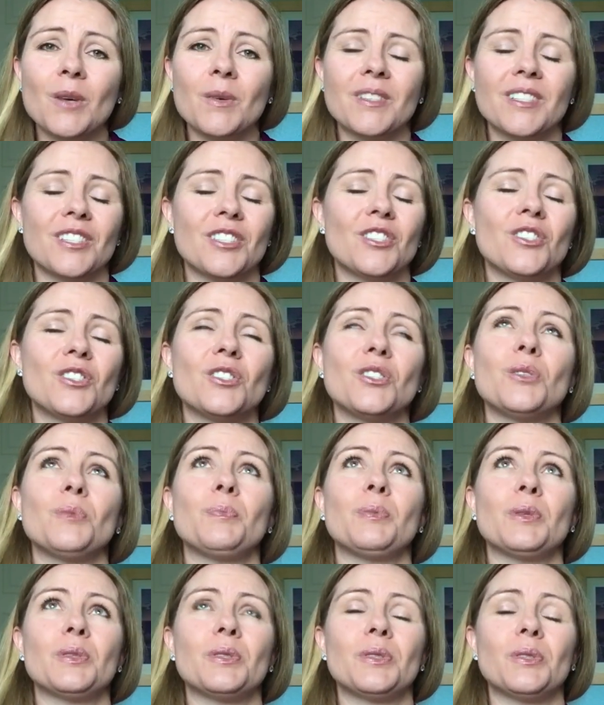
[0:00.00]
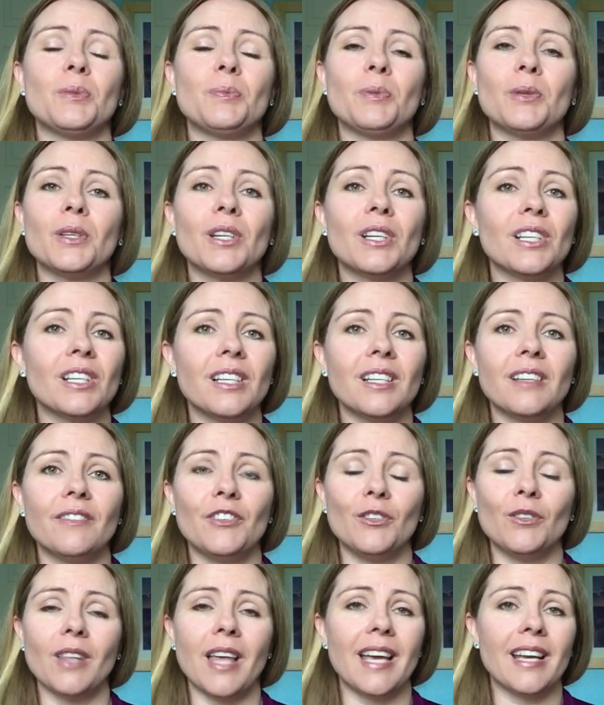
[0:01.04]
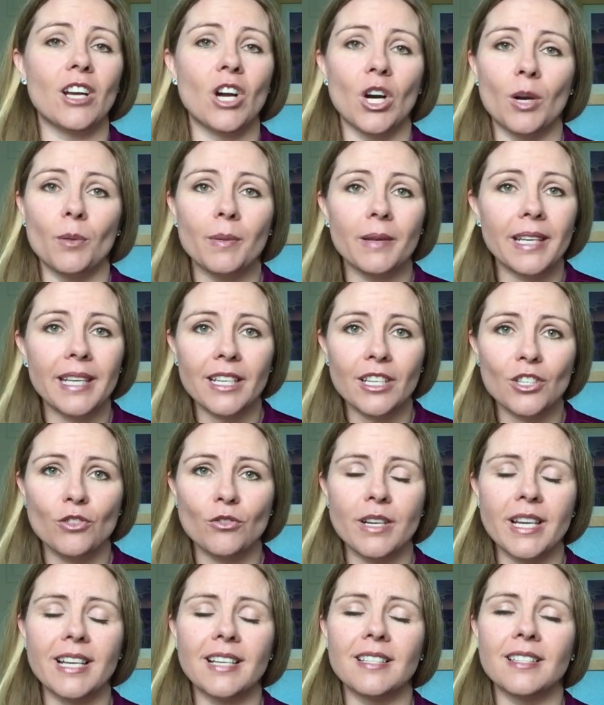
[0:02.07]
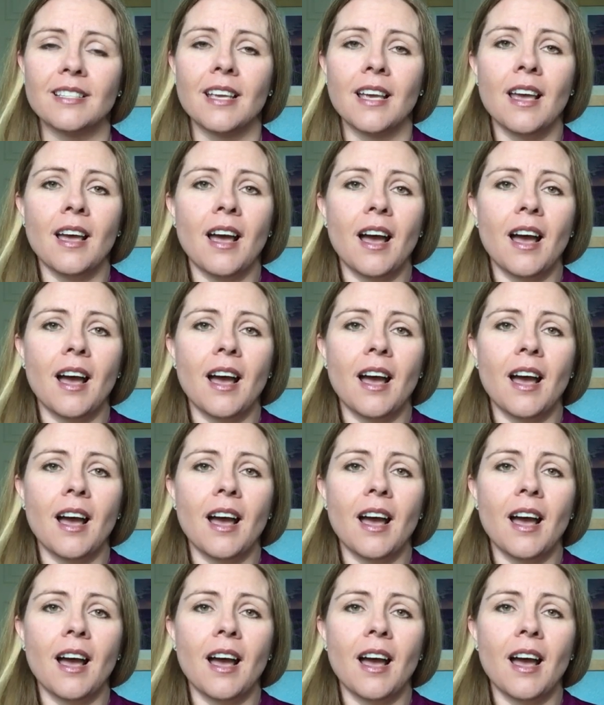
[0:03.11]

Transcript: which is super, super good if you like carbonated drinks.